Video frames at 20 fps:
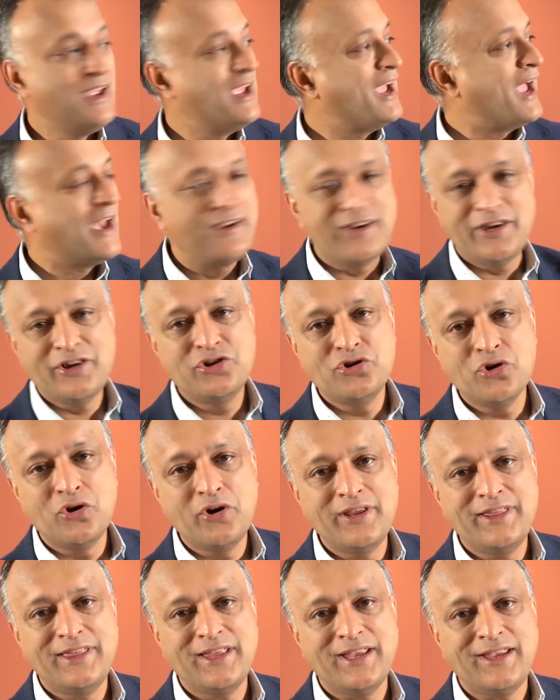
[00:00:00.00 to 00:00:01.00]
And enjoy
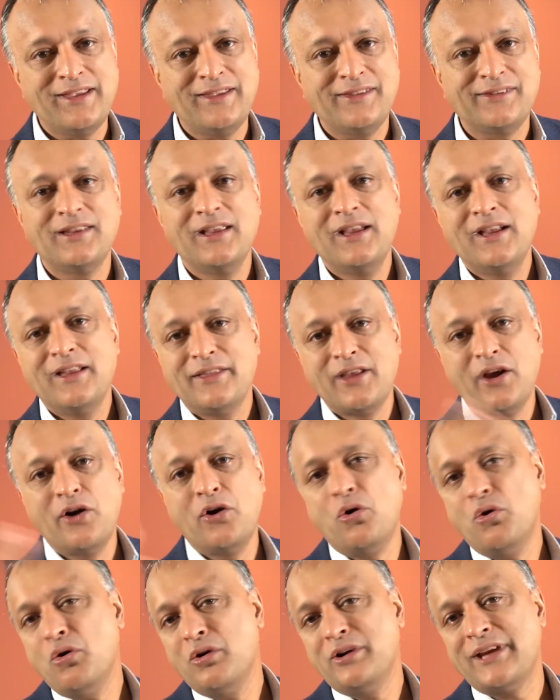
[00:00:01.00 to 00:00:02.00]
these. They're
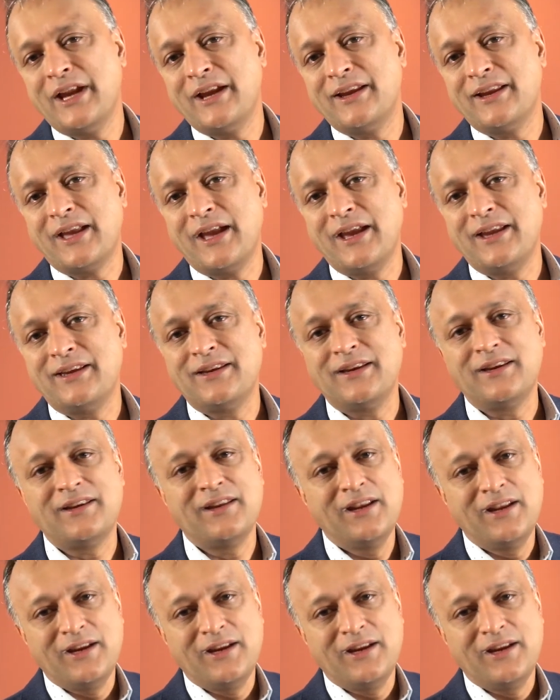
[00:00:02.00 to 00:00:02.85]
all dedicated